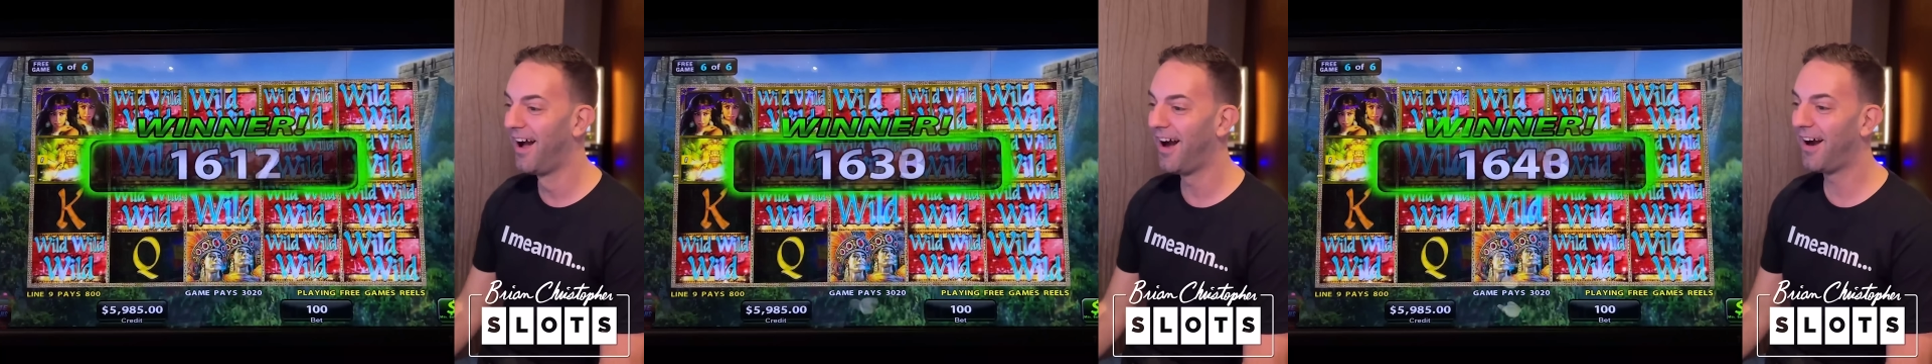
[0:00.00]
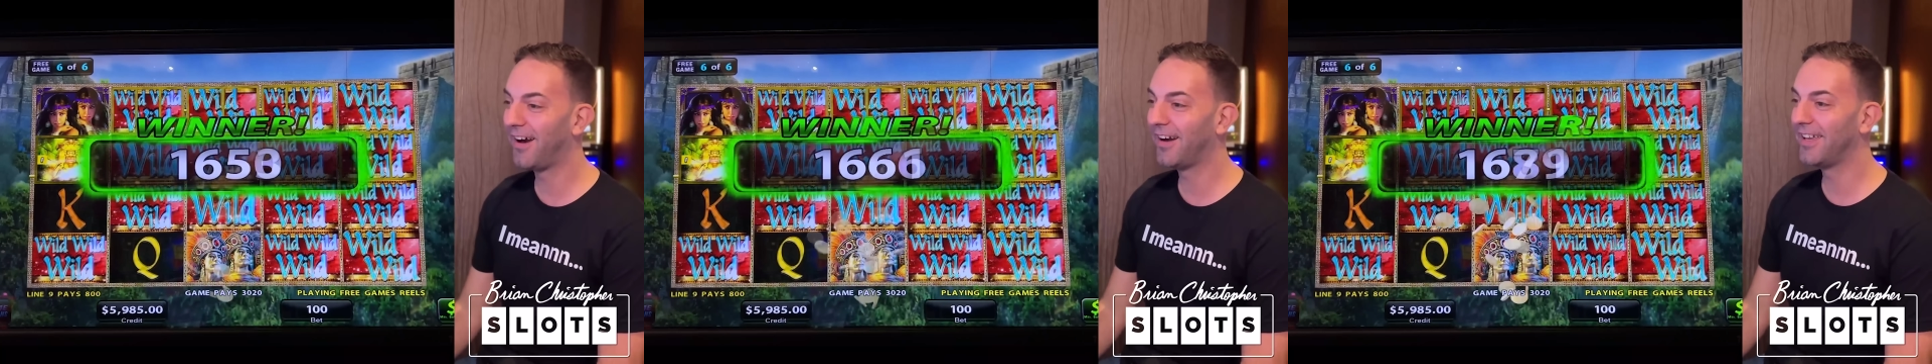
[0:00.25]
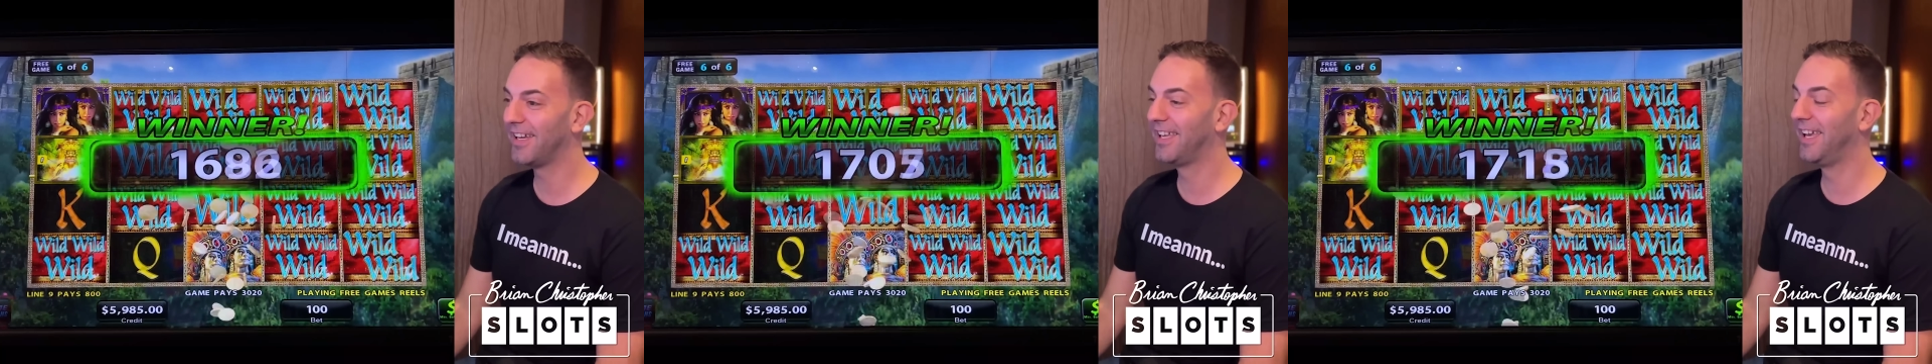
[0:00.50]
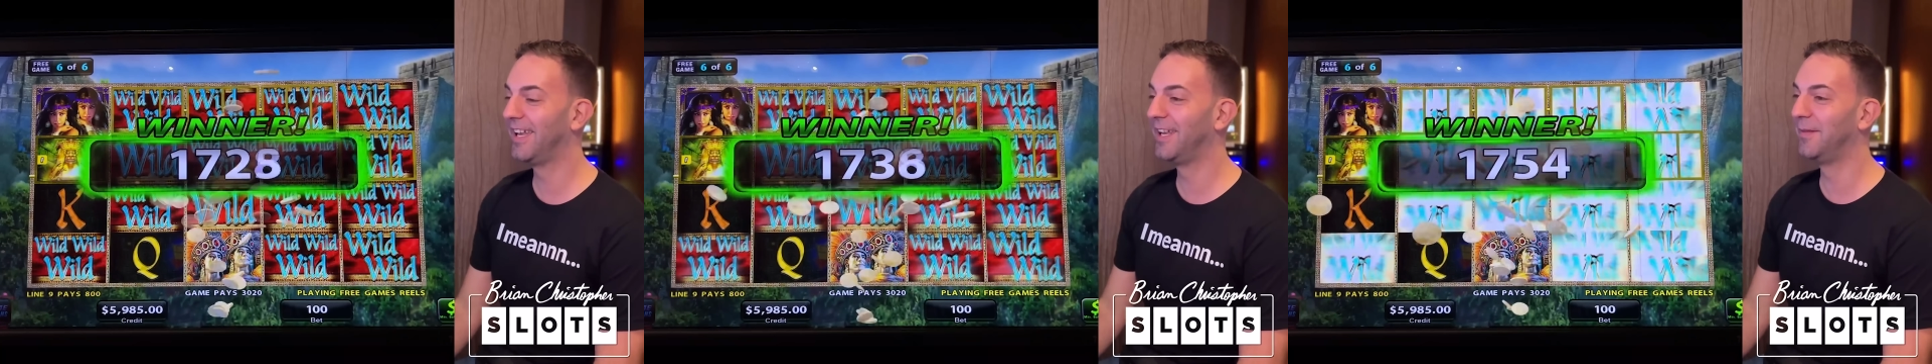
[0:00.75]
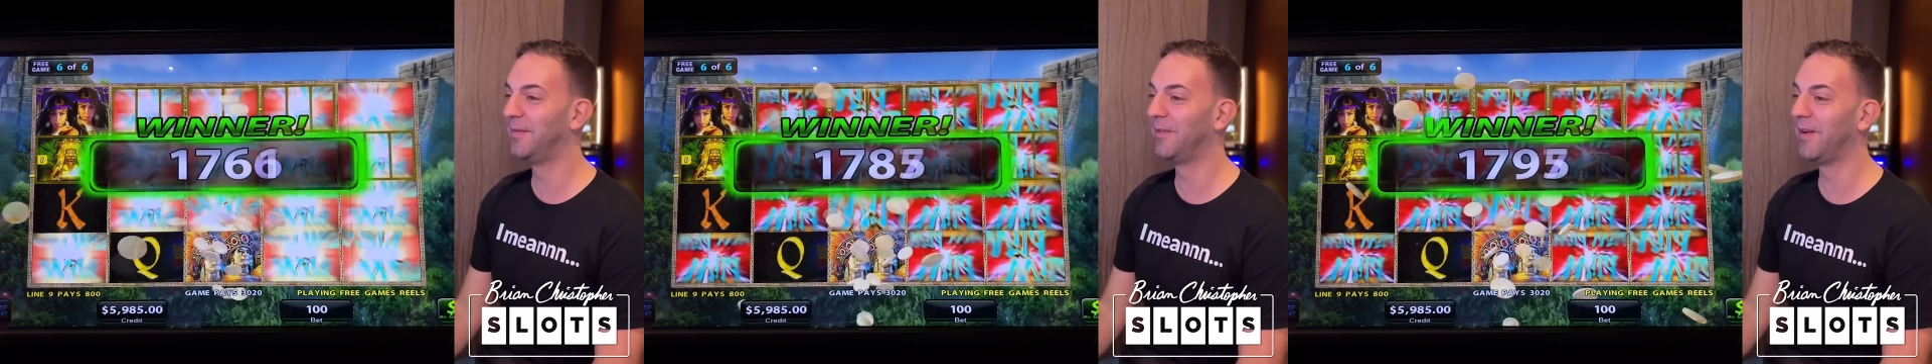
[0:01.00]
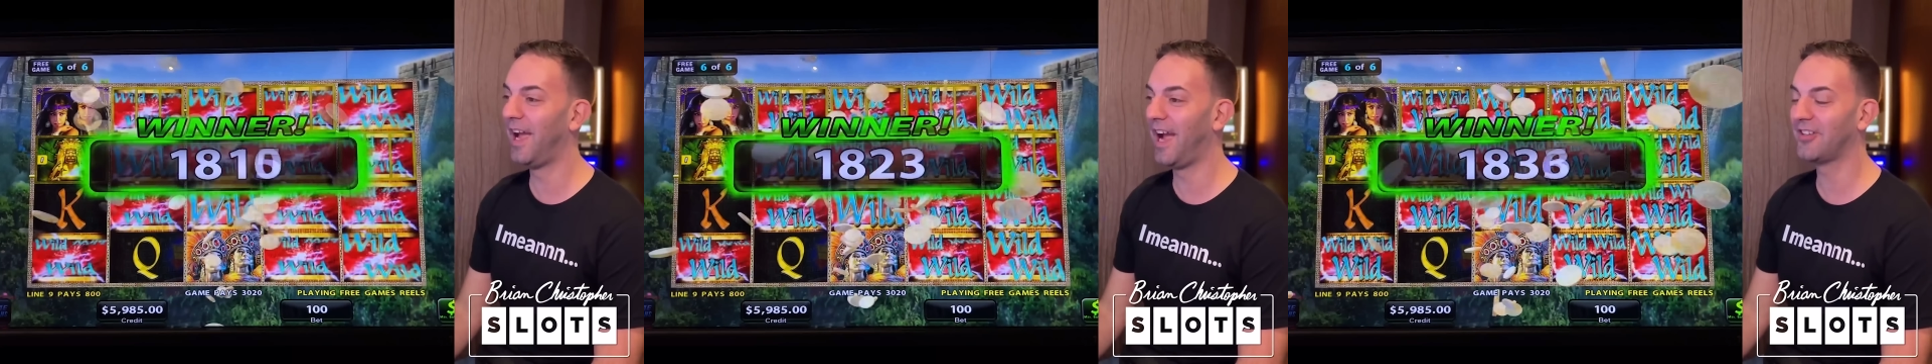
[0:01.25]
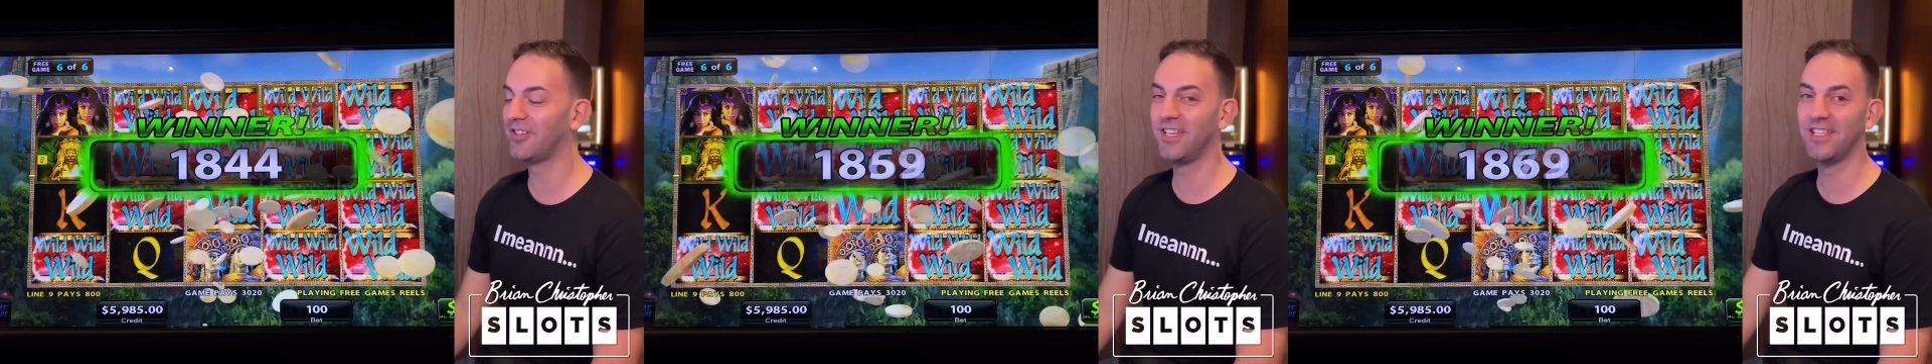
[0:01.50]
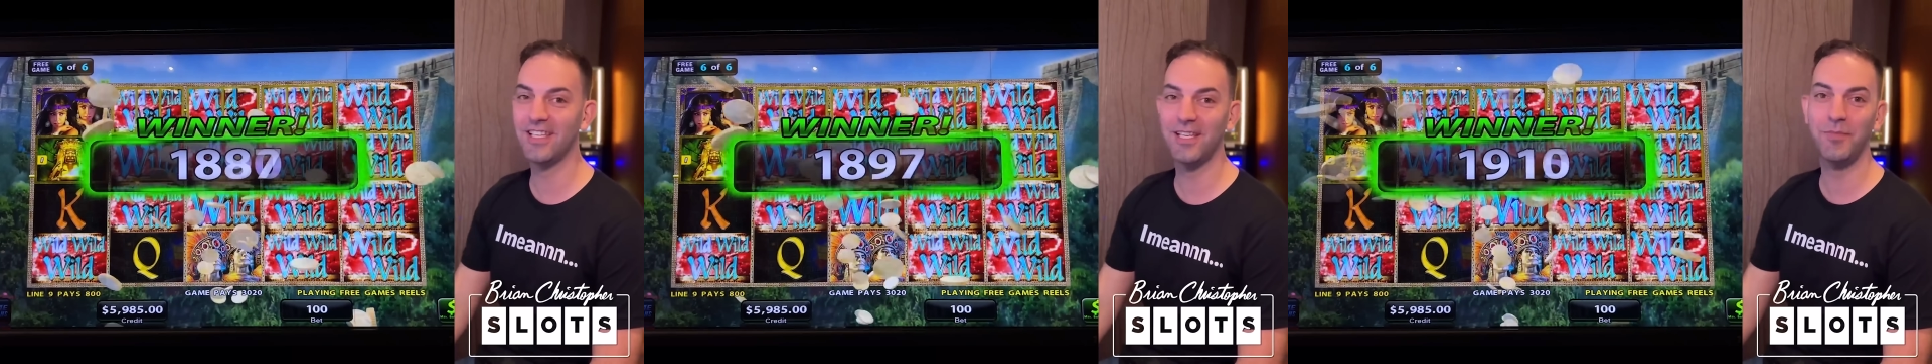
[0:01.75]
Are you kidding me? We actually did